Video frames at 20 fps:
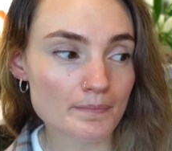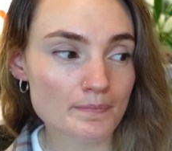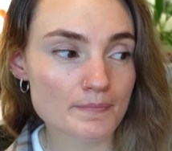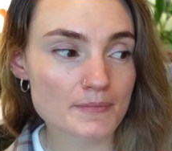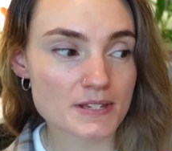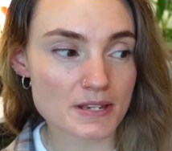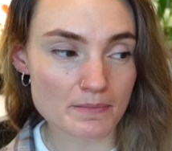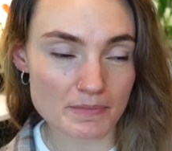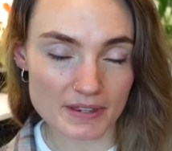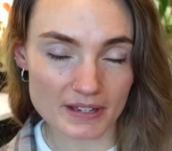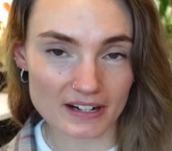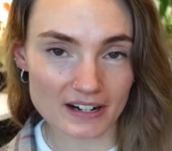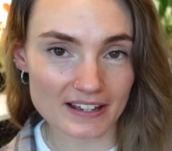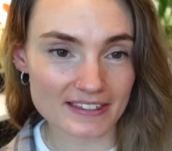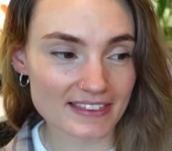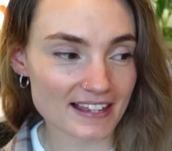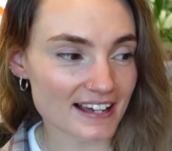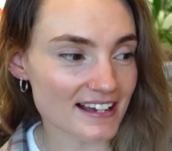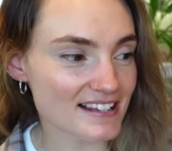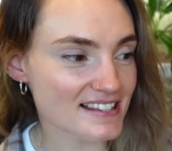something
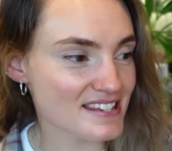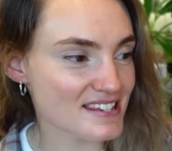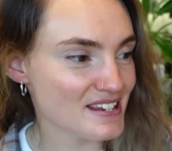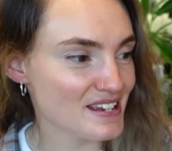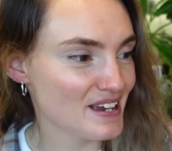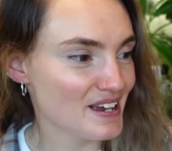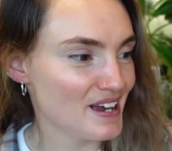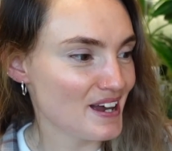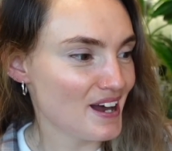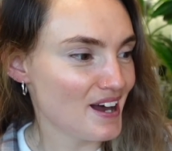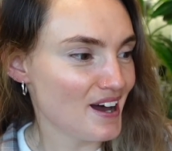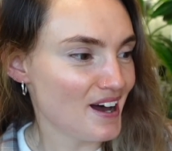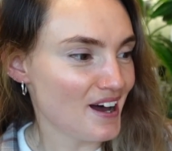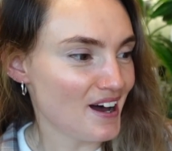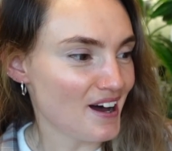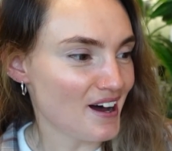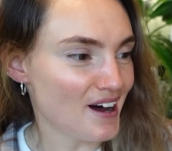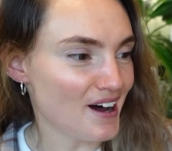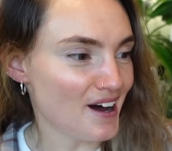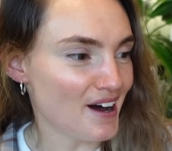like that.
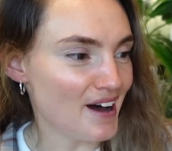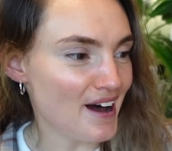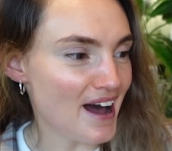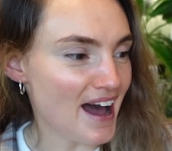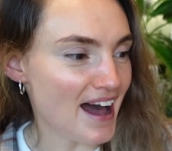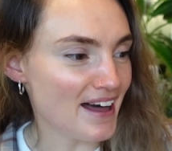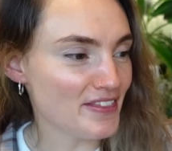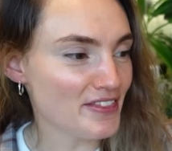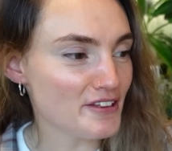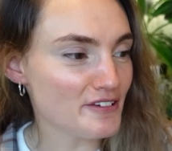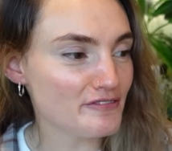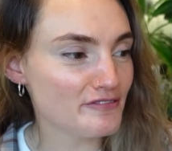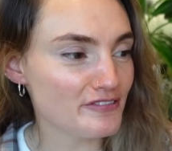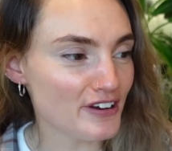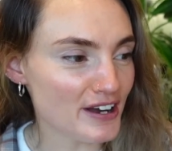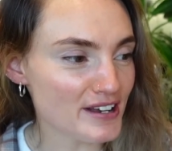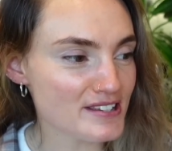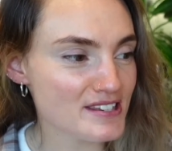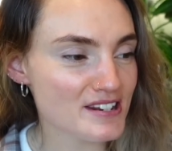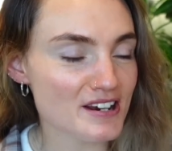And the
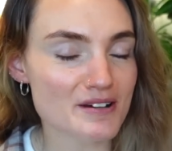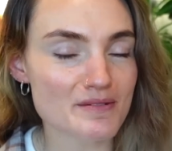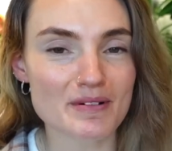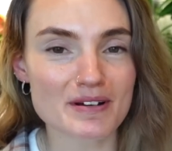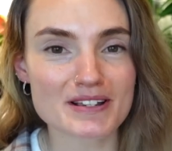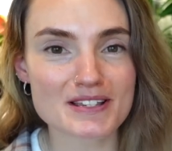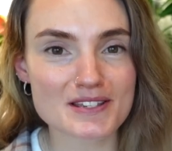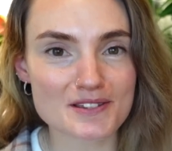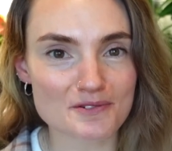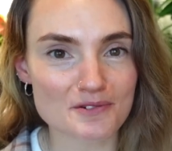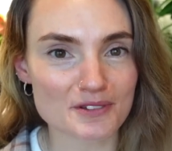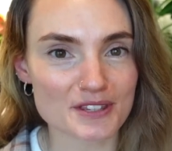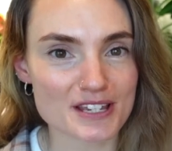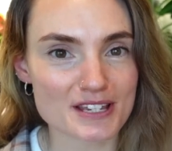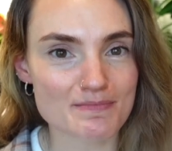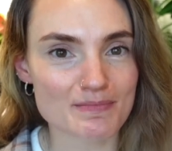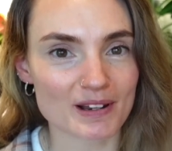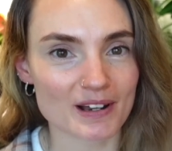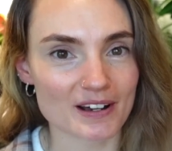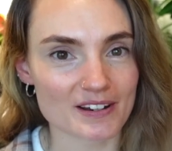first time I saw
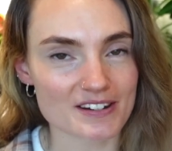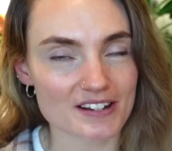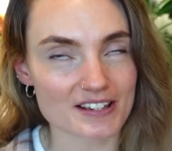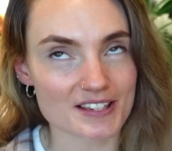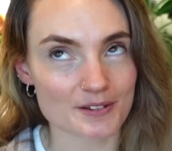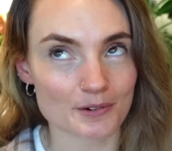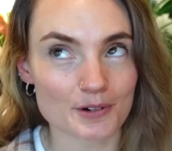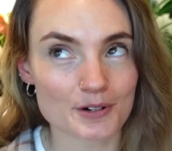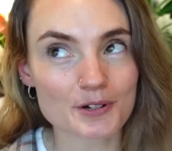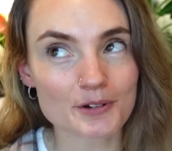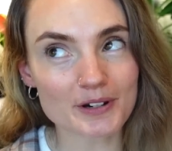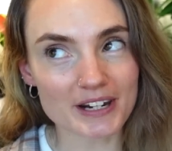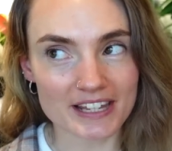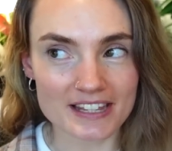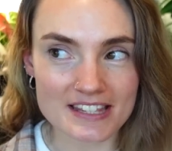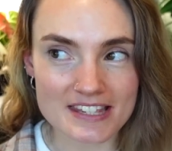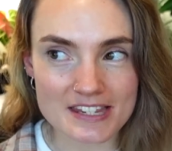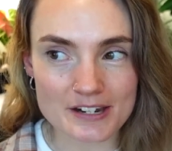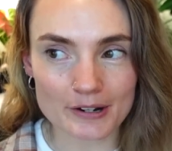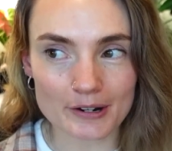this plant, I saw it on
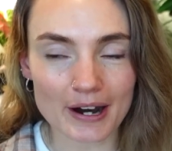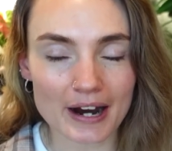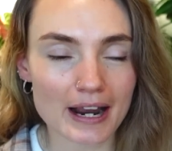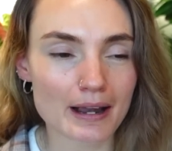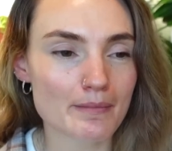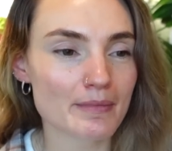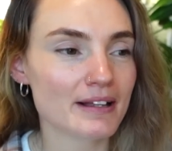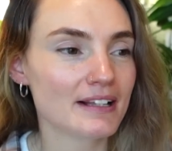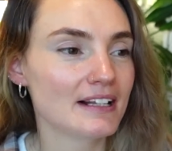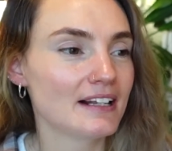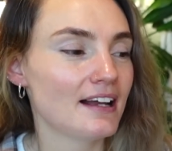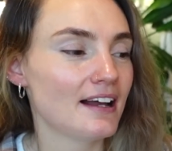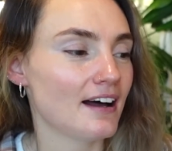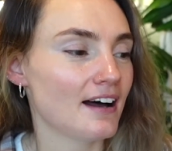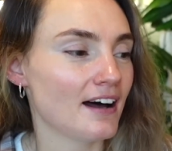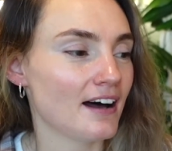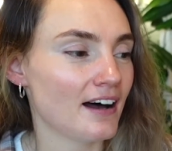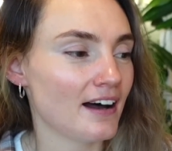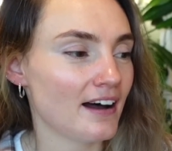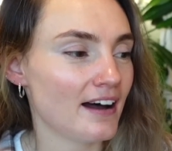Instagram,
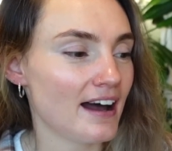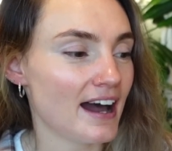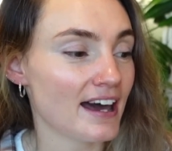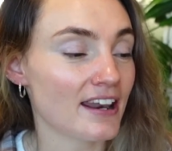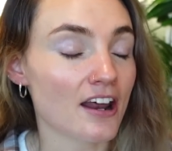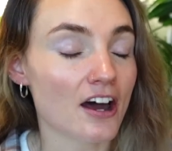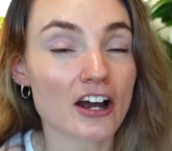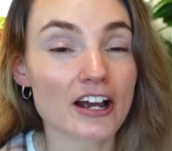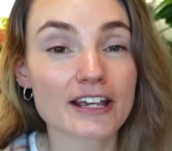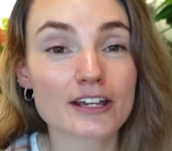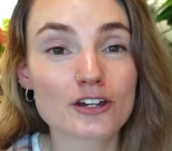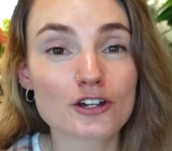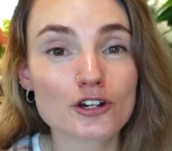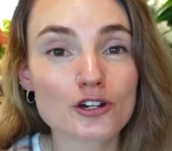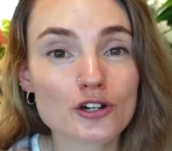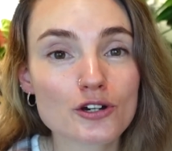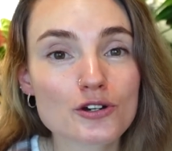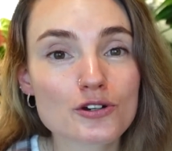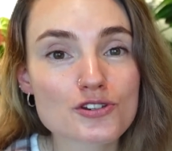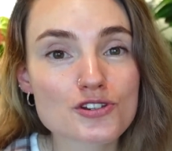and I
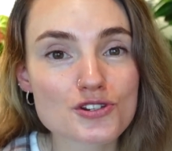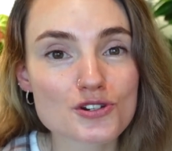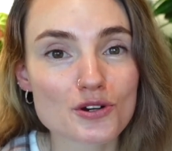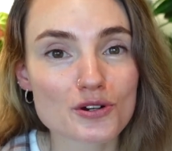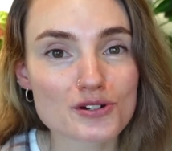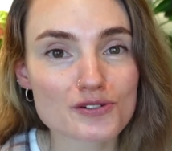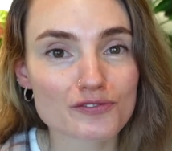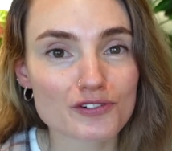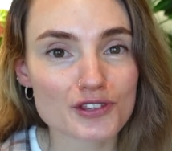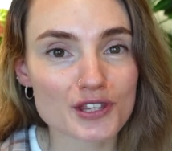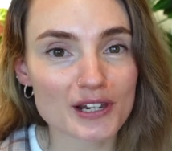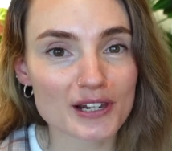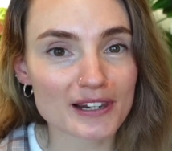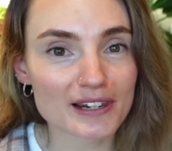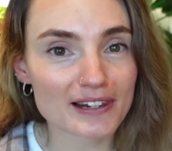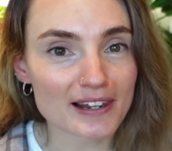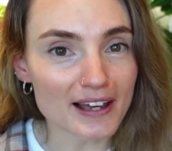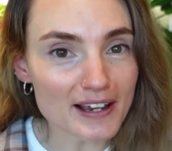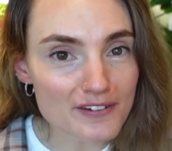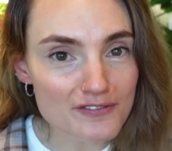could not for the
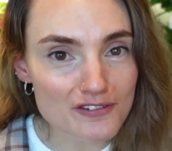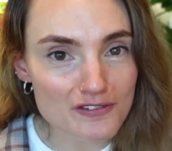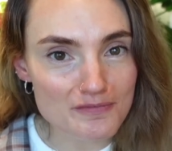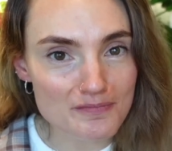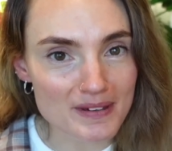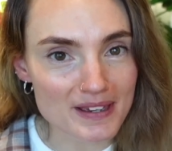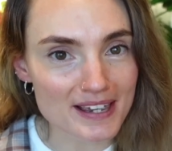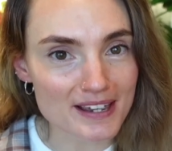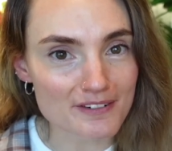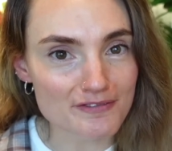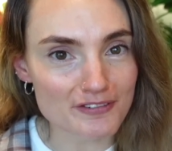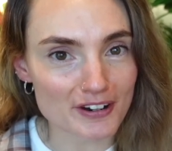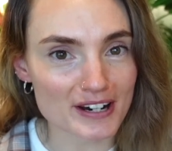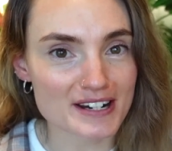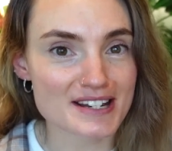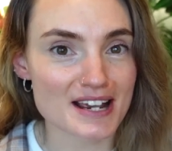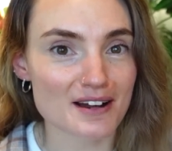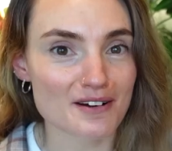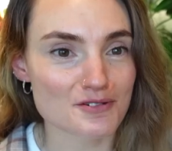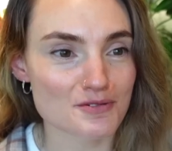life of me
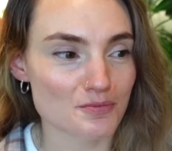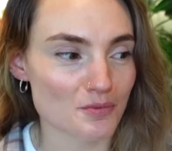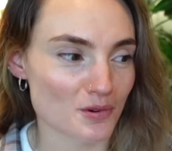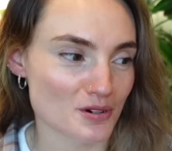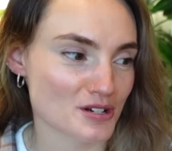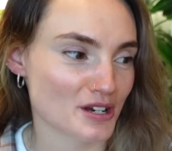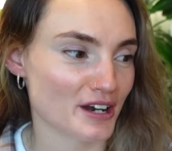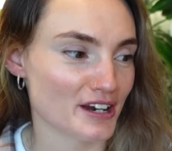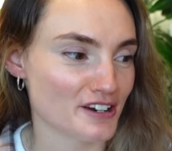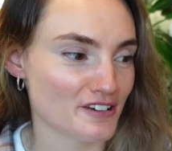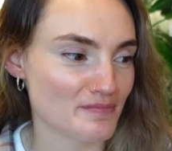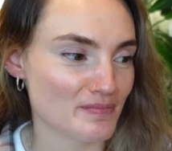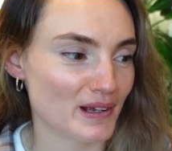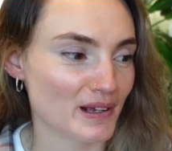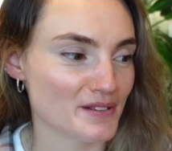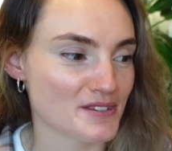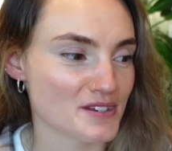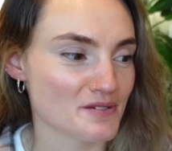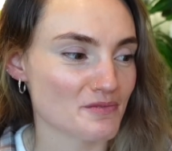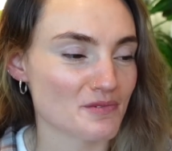find out what kind of
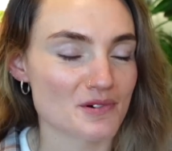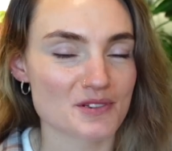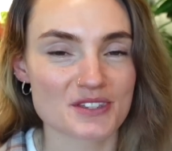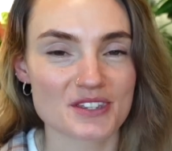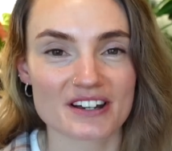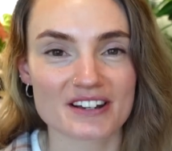plant it was.